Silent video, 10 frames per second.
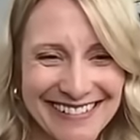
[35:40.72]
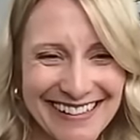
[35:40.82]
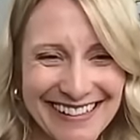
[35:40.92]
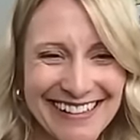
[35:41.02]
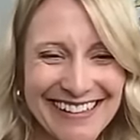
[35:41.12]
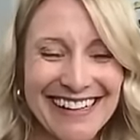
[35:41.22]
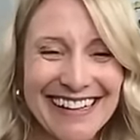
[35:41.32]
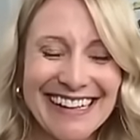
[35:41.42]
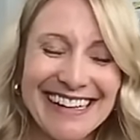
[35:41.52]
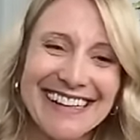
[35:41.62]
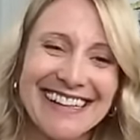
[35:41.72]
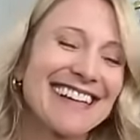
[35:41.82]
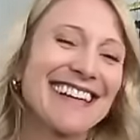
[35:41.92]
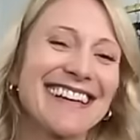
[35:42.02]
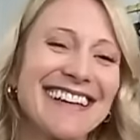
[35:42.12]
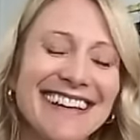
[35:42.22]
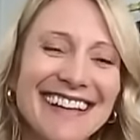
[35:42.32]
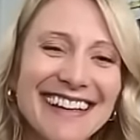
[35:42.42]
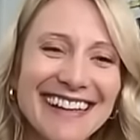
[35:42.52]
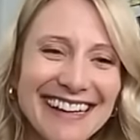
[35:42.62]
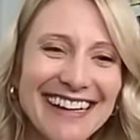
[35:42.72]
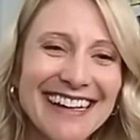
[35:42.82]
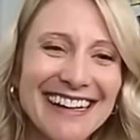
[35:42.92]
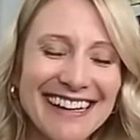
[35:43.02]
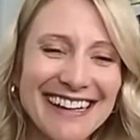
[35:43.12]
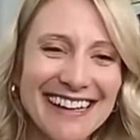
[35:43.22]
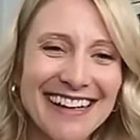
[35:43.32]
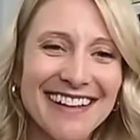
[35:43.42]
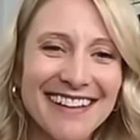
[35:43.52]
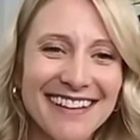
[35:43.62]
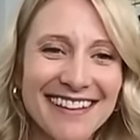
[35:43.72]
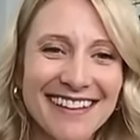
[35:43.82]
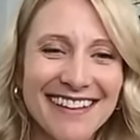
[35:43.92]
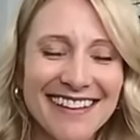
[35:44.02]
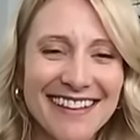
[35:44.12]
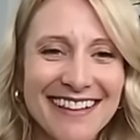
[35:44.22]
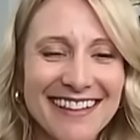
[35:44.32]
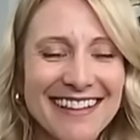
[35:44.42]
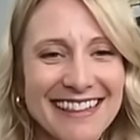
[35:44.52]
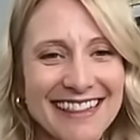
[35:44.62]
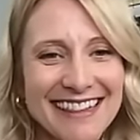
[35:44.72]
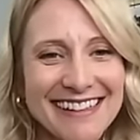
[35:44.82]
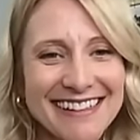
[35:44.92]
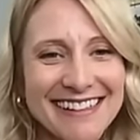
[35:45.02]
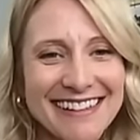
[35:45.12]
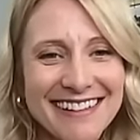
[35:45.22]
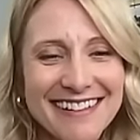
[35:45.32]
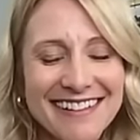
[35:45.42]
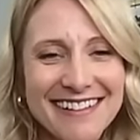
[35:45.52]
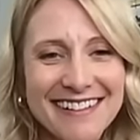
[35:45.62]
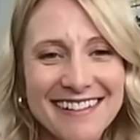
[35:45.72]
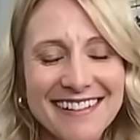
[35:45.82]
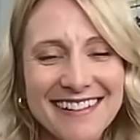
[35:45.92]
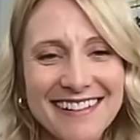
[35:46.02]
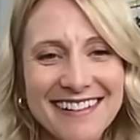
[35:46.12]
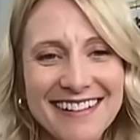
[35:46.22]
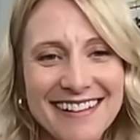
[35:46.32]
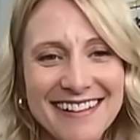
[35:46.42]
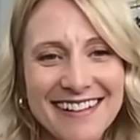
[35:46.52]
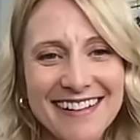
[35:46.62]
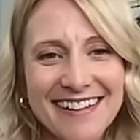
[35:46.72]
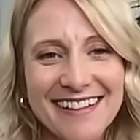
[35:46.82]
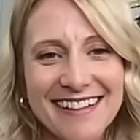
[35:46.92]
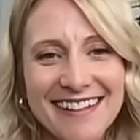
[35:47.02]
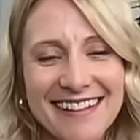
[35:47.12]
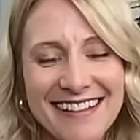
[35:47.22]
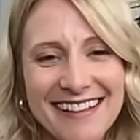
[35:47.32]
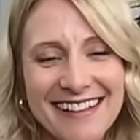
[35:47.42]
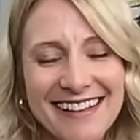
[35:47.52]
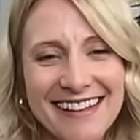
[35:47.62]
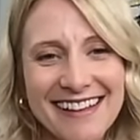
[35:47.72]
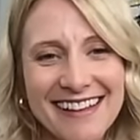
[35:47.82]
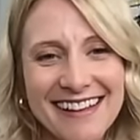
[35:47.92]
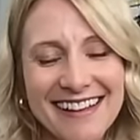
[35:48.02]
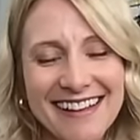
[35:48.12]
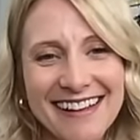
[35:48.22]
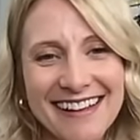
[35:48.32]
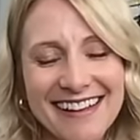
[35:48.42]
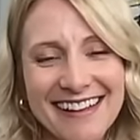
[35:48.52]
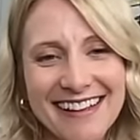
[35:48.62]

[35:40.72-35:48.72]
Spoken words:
This person isn't speaking.